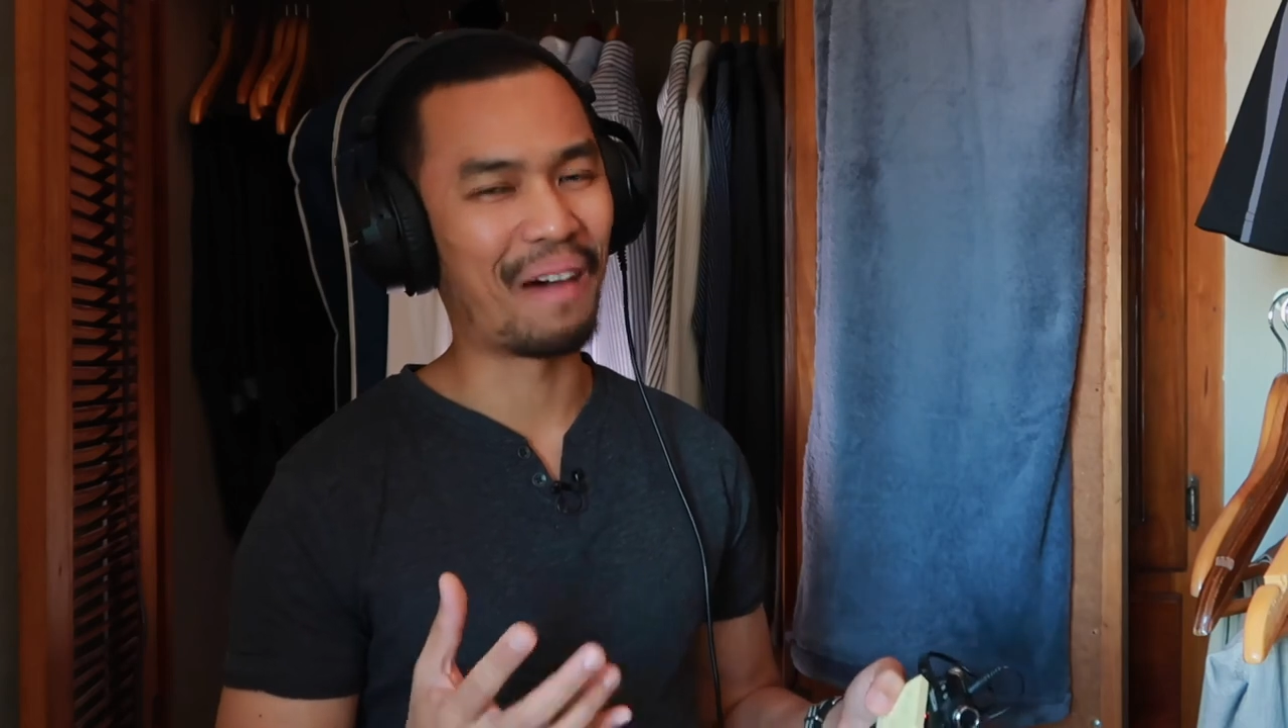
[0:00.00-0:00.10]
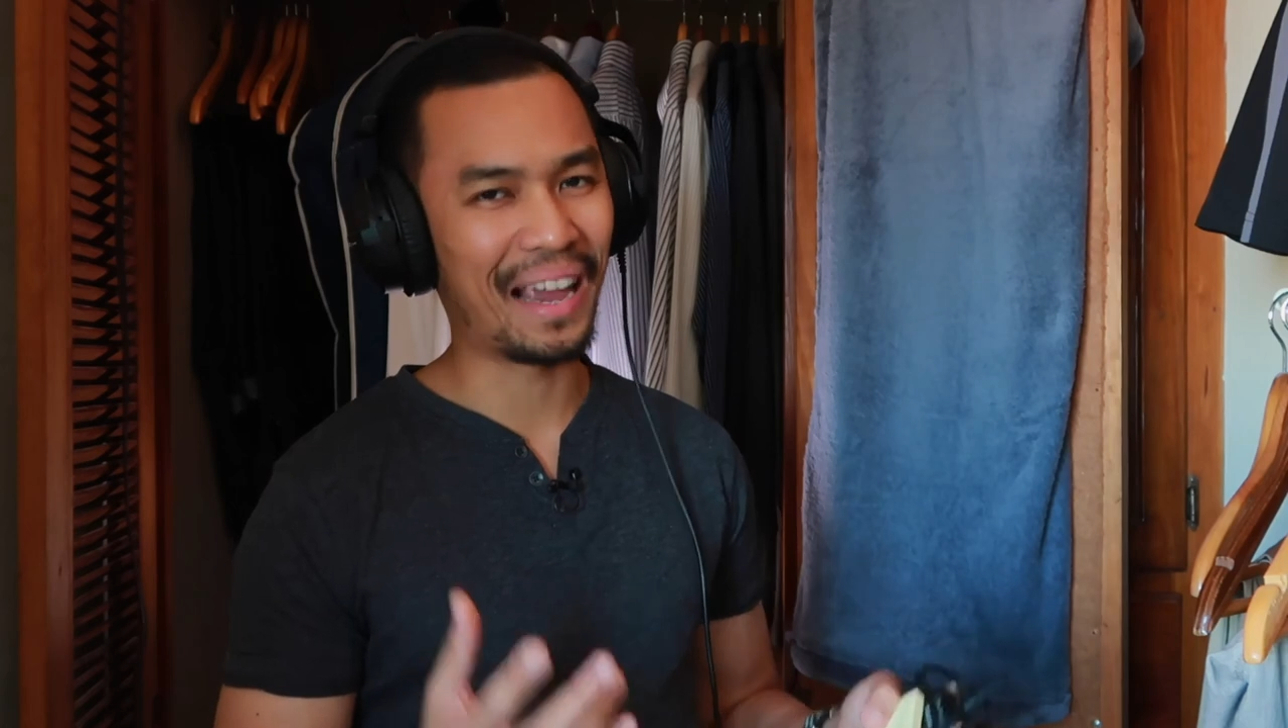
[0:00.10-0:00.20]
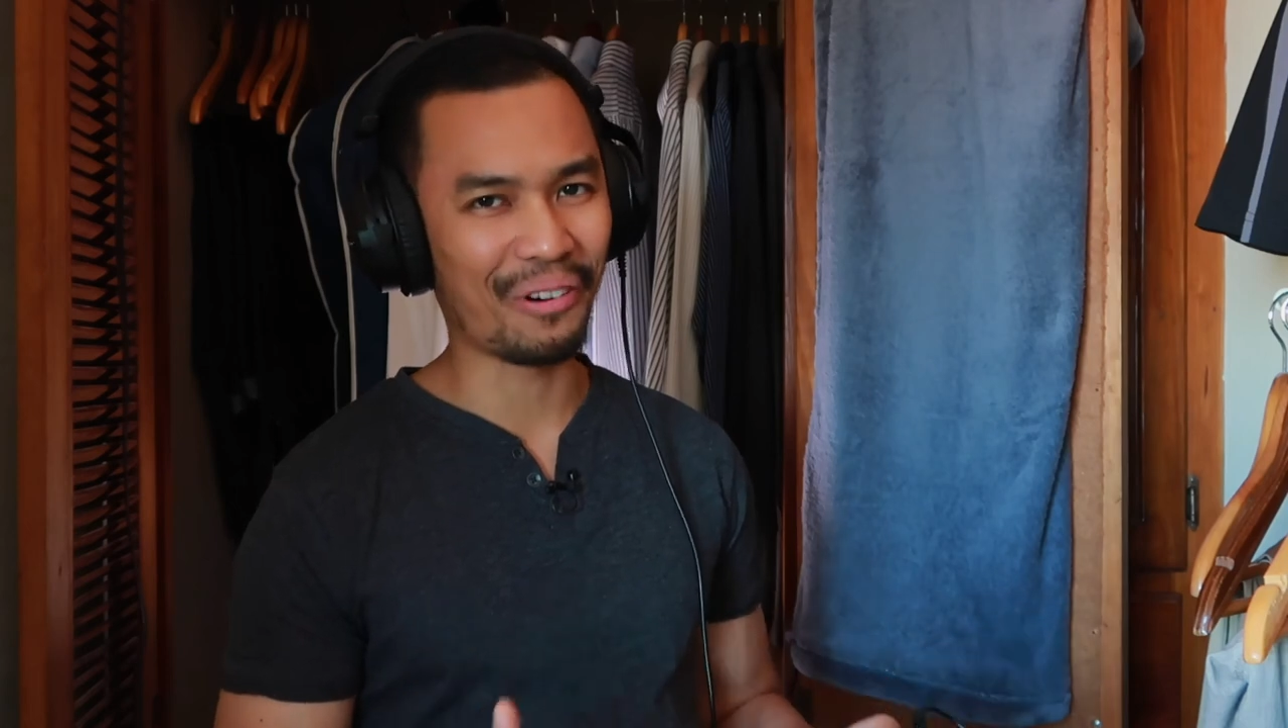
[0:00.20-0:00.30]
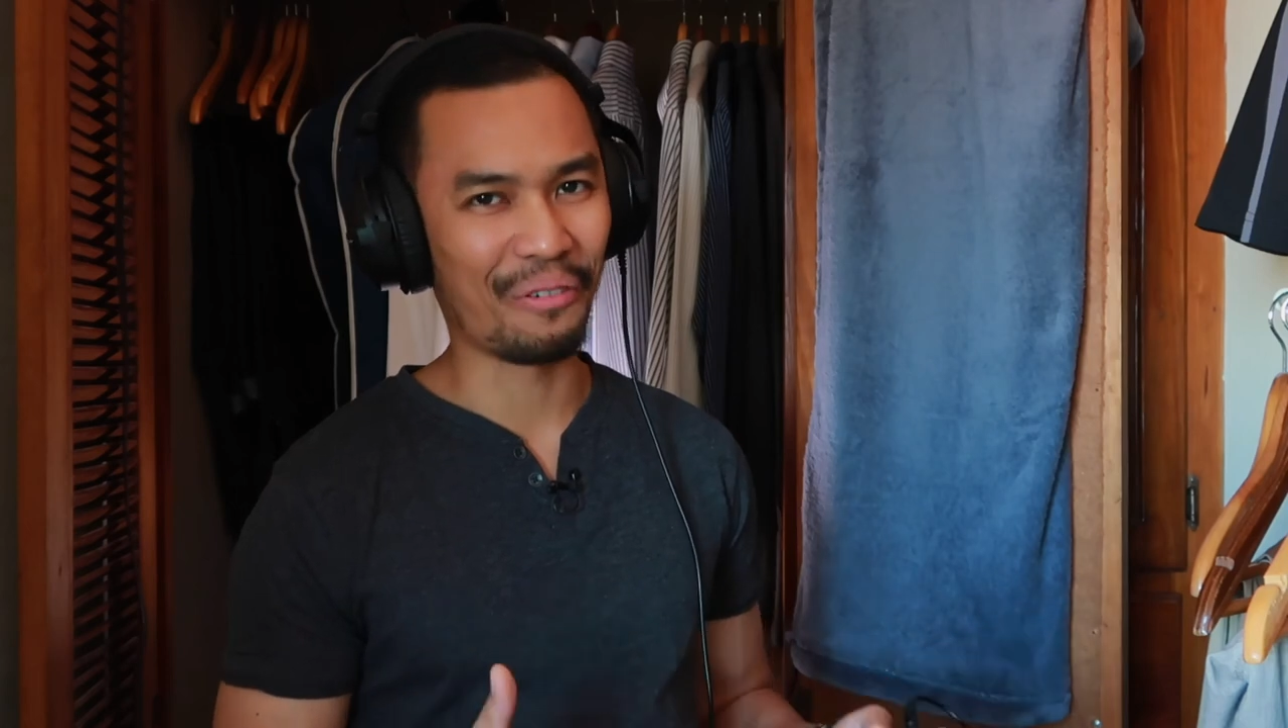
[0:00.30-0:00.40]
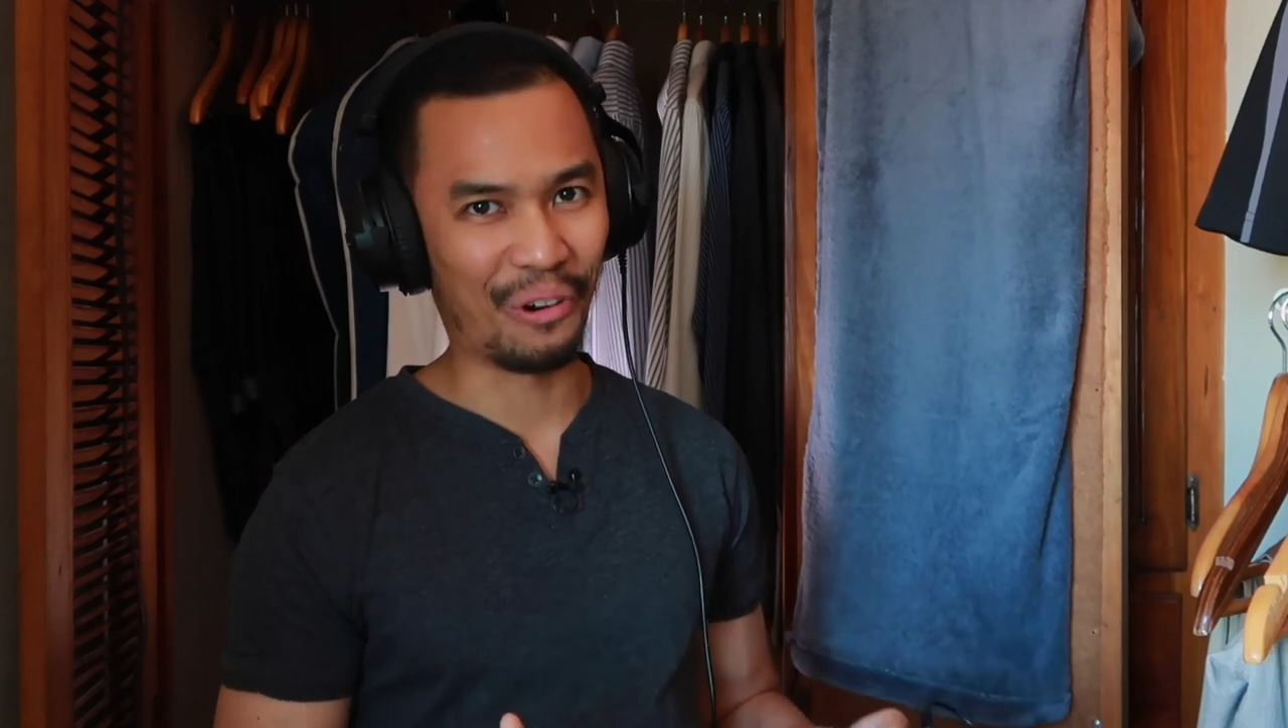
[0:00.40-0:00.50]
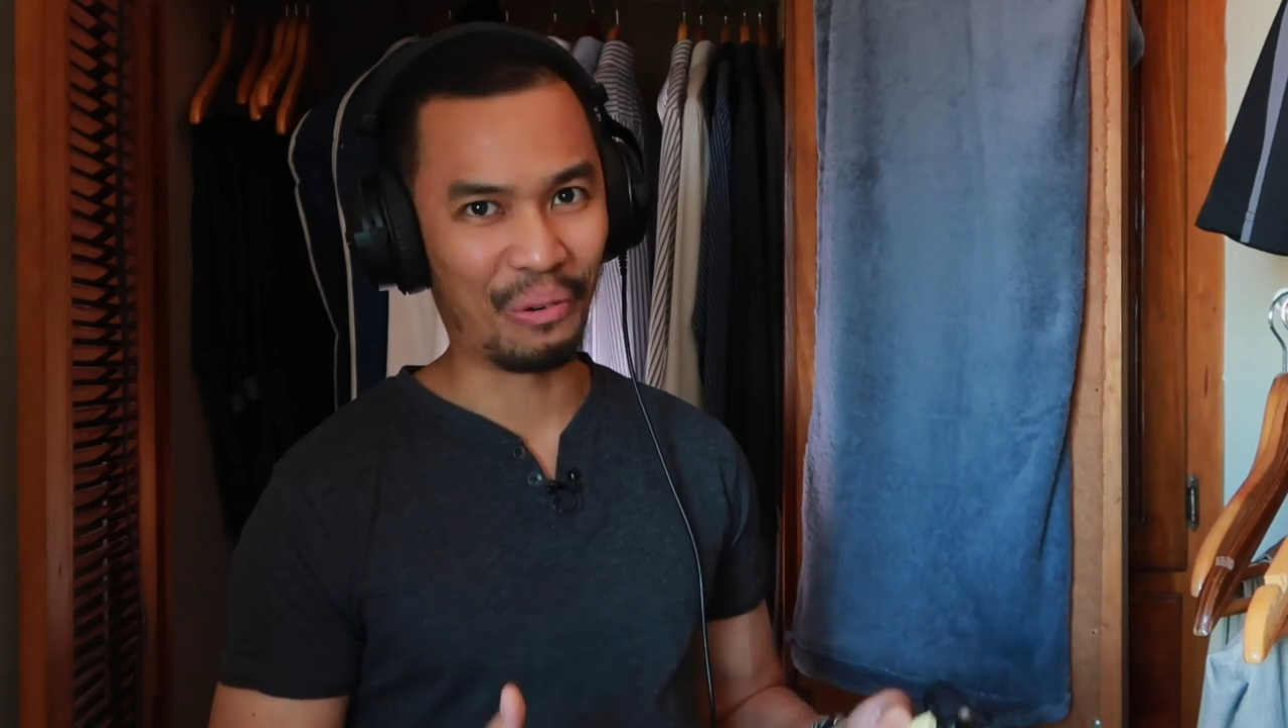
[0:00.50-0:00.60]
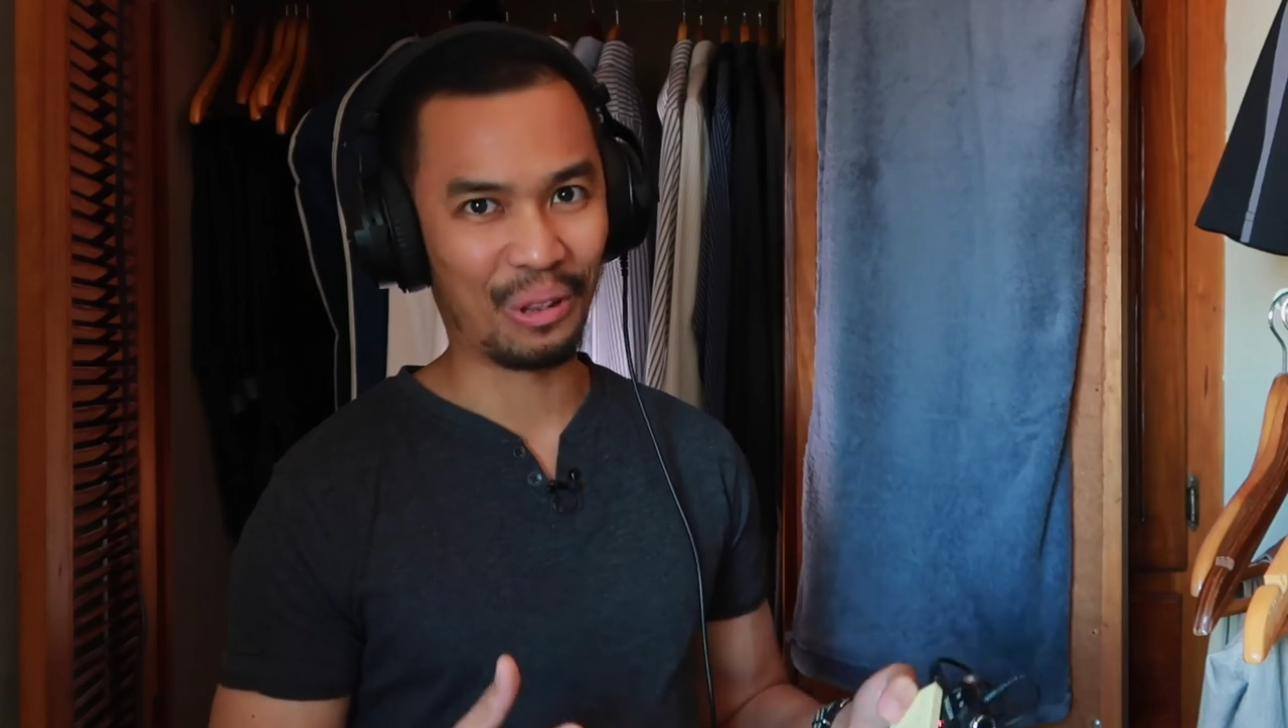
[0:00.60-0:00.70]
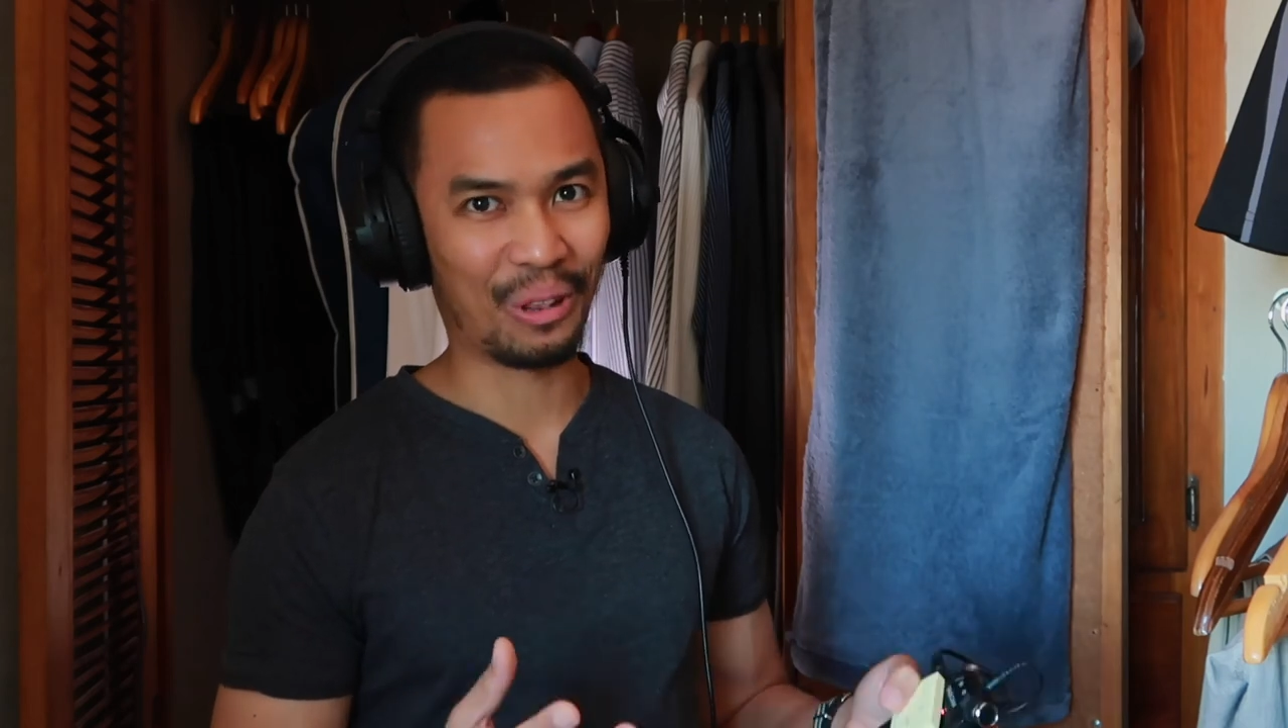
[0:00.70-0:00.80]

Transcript: microphone